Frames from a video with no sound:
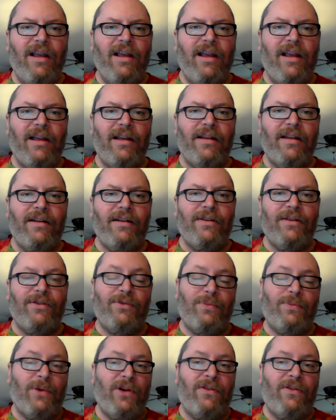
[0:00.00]
and
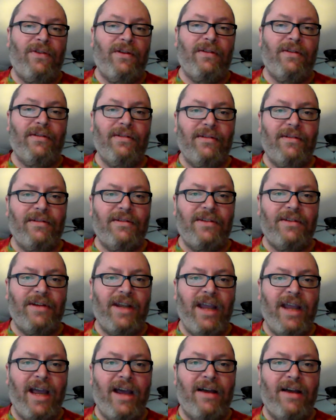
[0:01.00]
it's worth it to
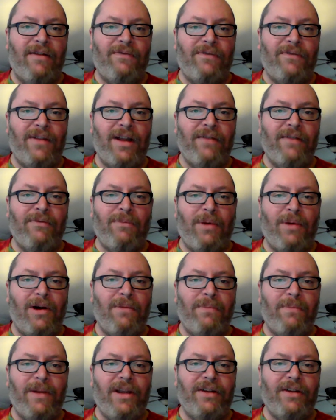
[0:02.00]
have Live in
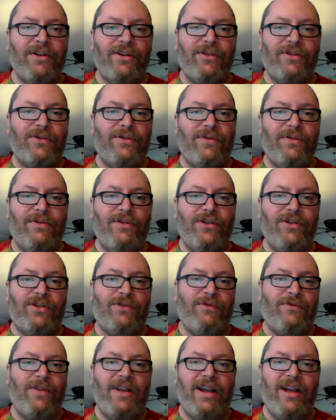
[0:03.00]
Pompei just
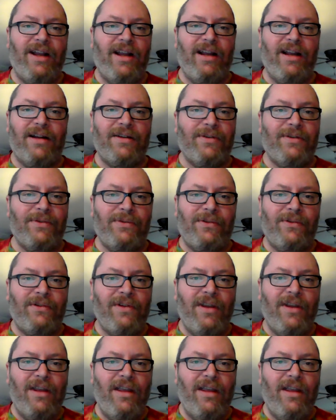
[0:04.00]
for that Echoes.